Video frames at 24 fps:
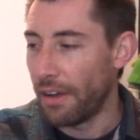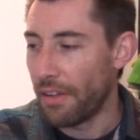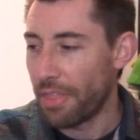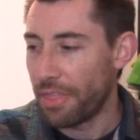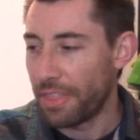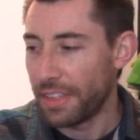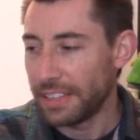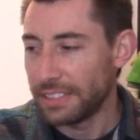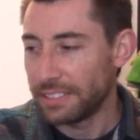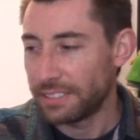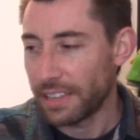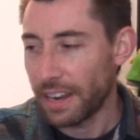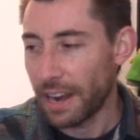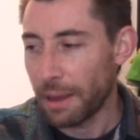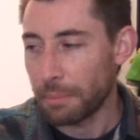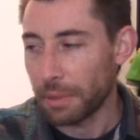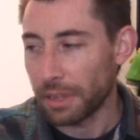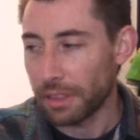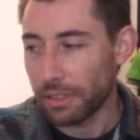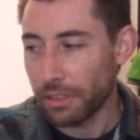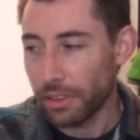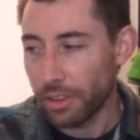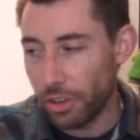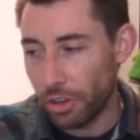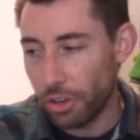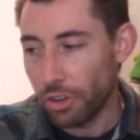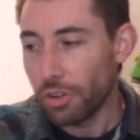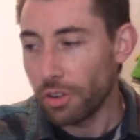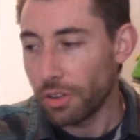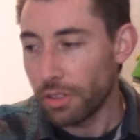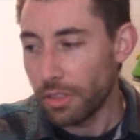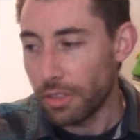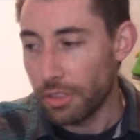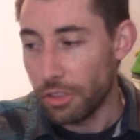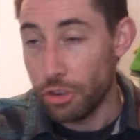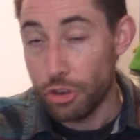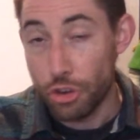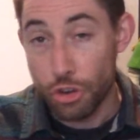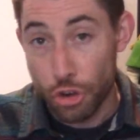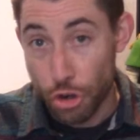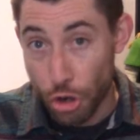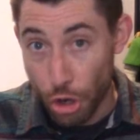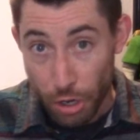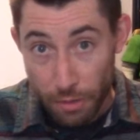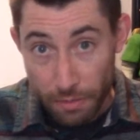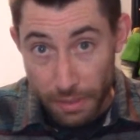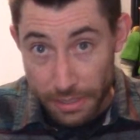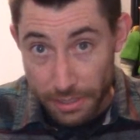Things that I'm a little
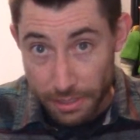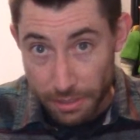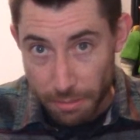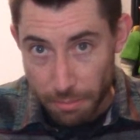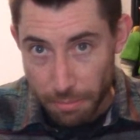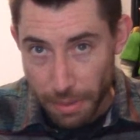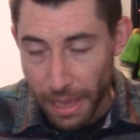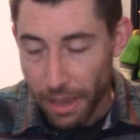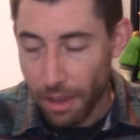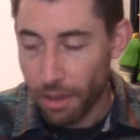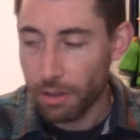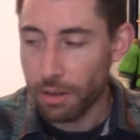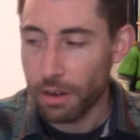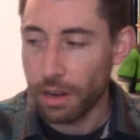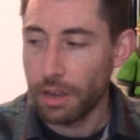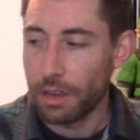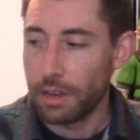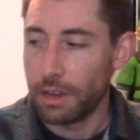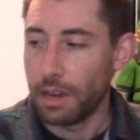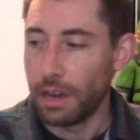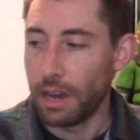nervous about.